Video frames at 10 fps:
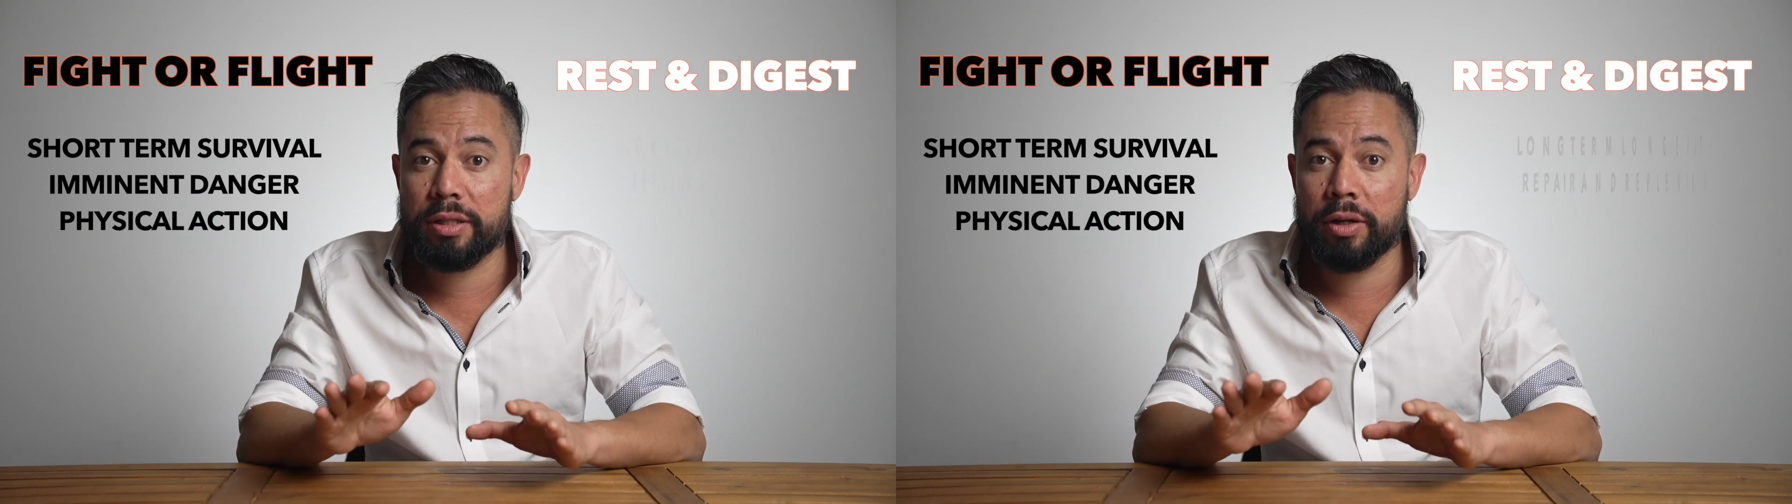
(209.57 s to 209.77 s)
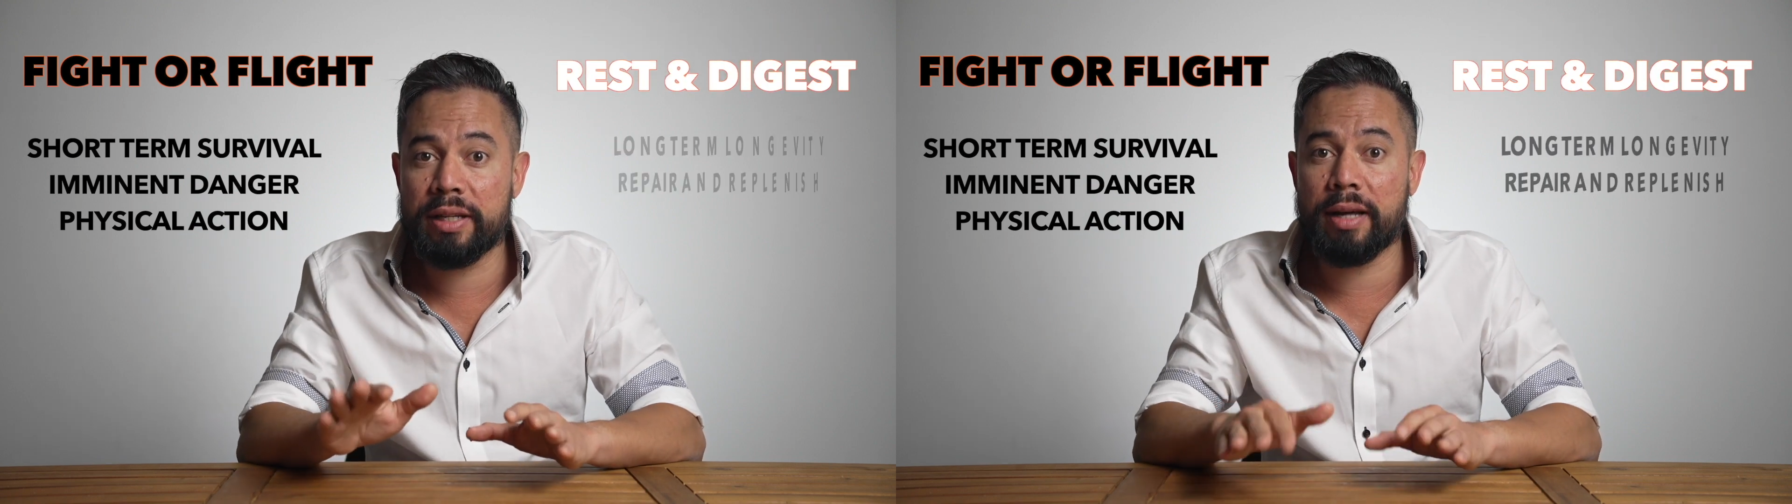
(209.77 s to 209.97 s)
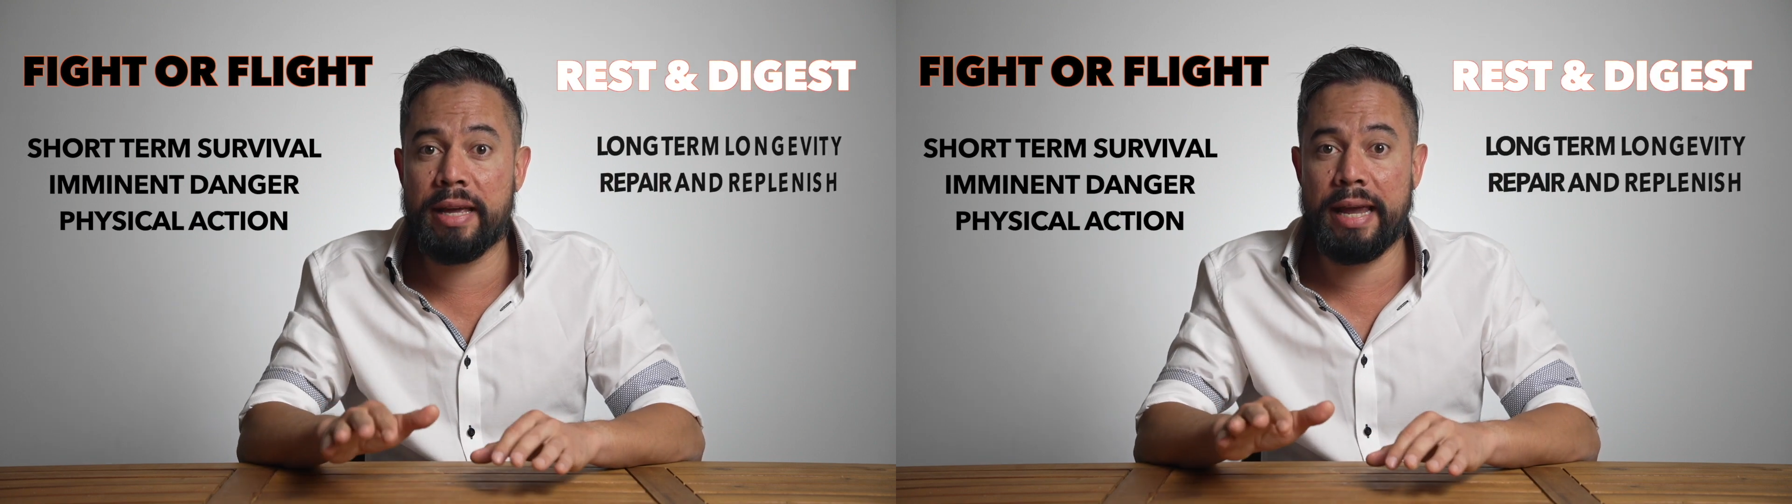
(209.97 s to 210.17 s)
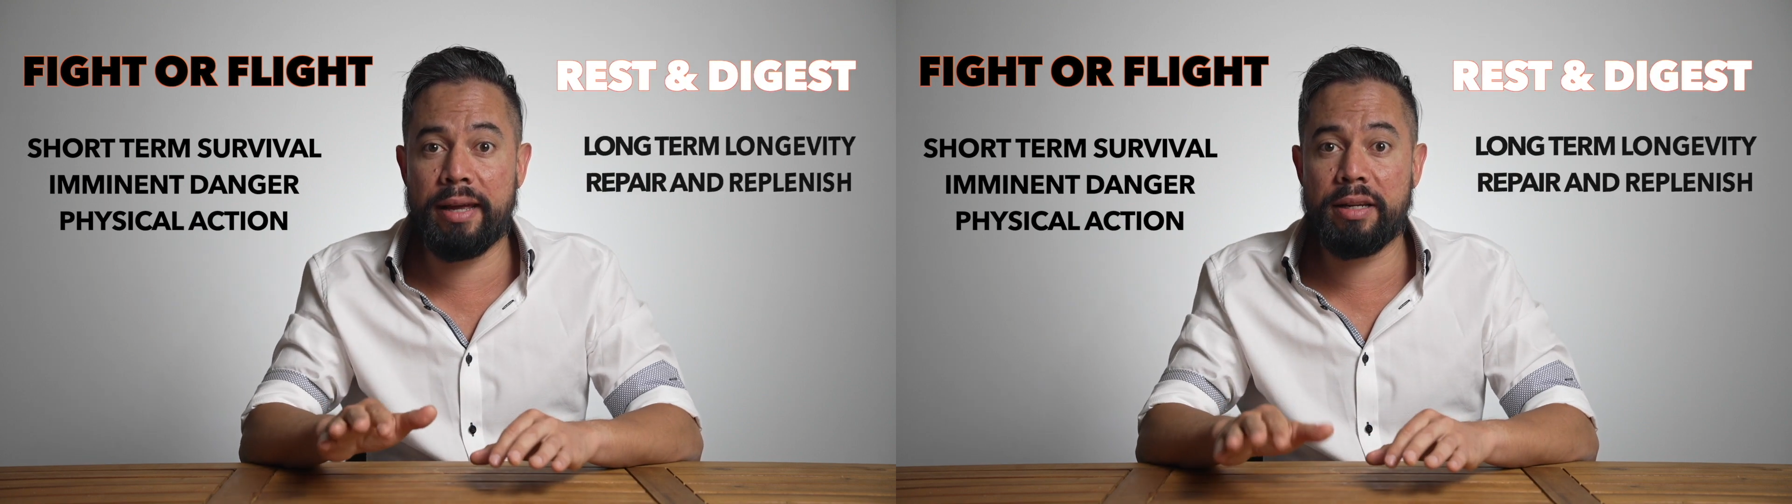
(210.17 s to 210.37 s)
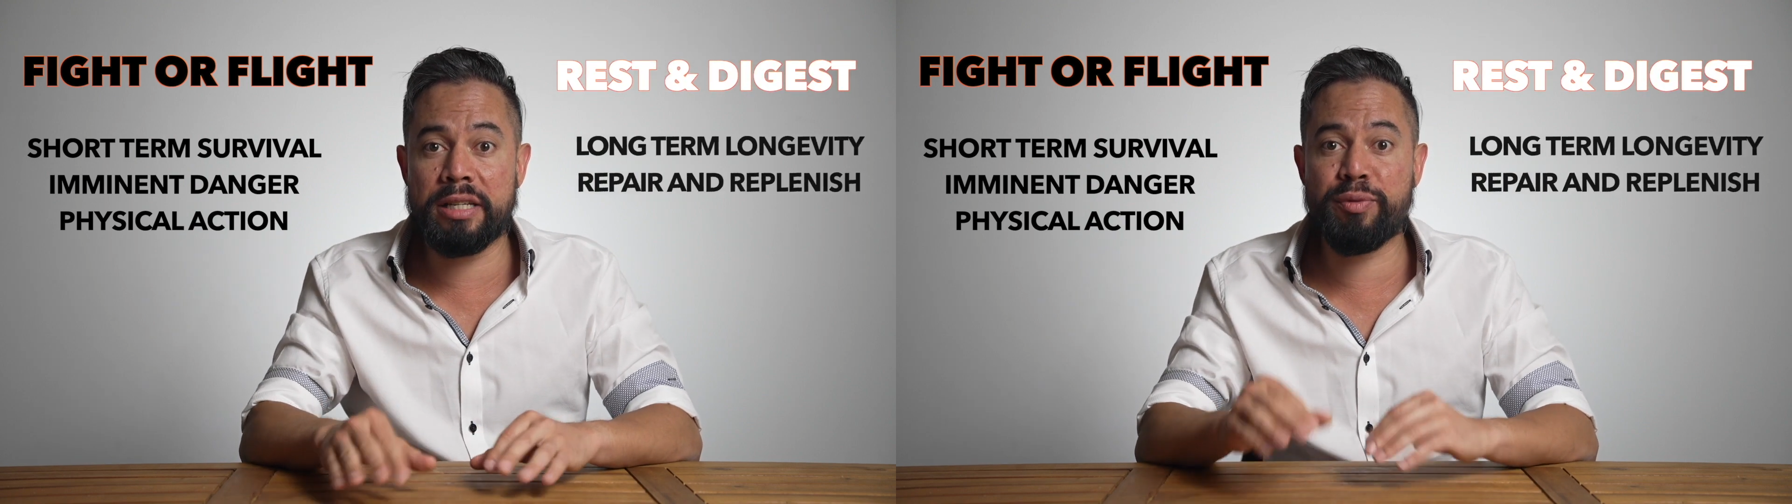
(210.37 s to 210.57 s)
on the other
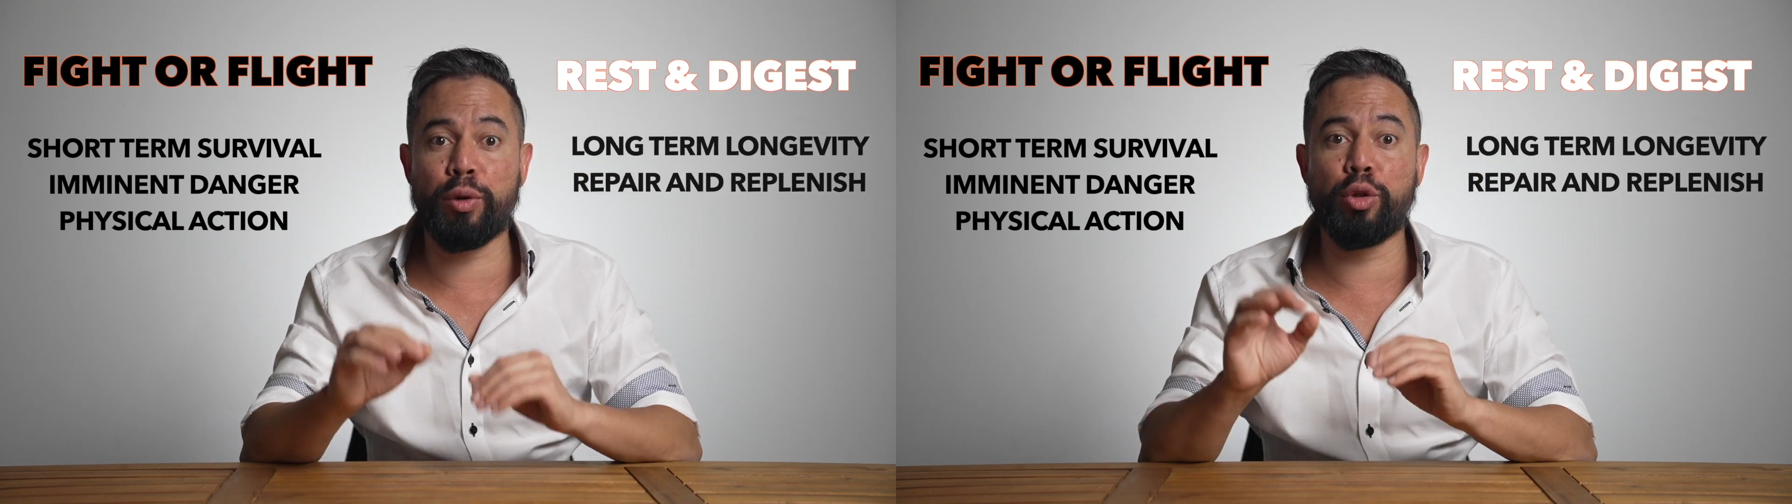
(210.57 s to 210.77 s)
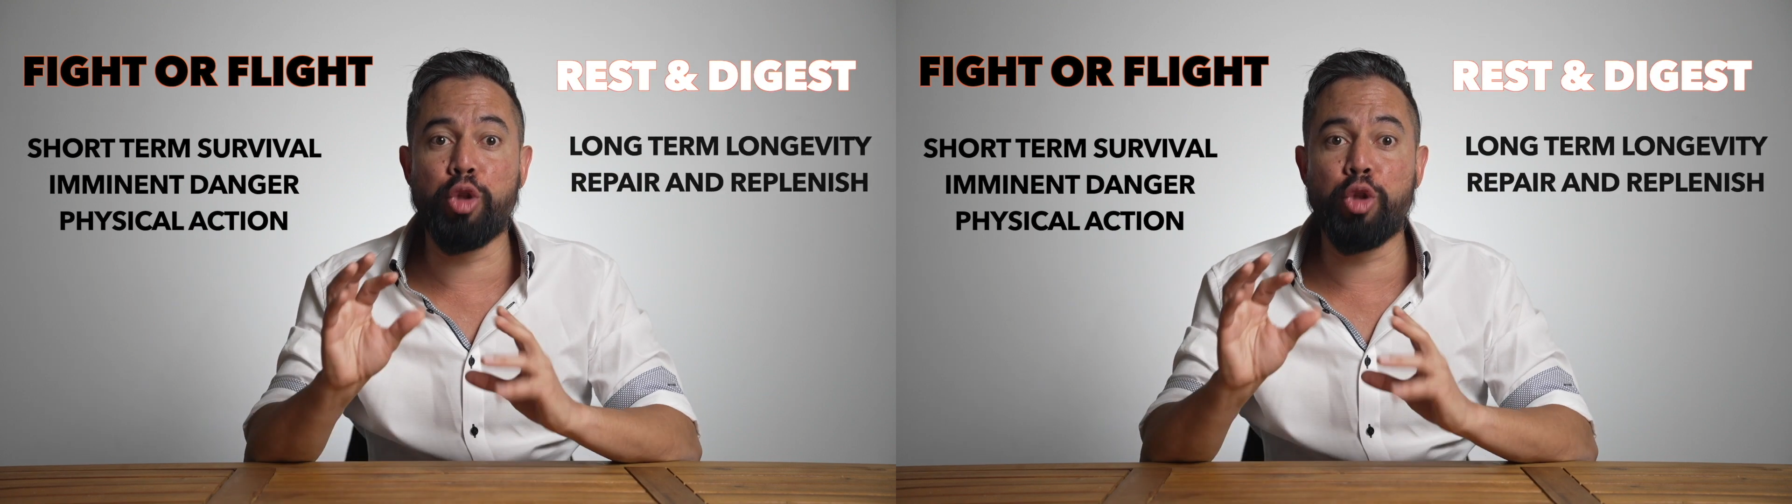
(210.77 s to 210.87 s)
hand, is for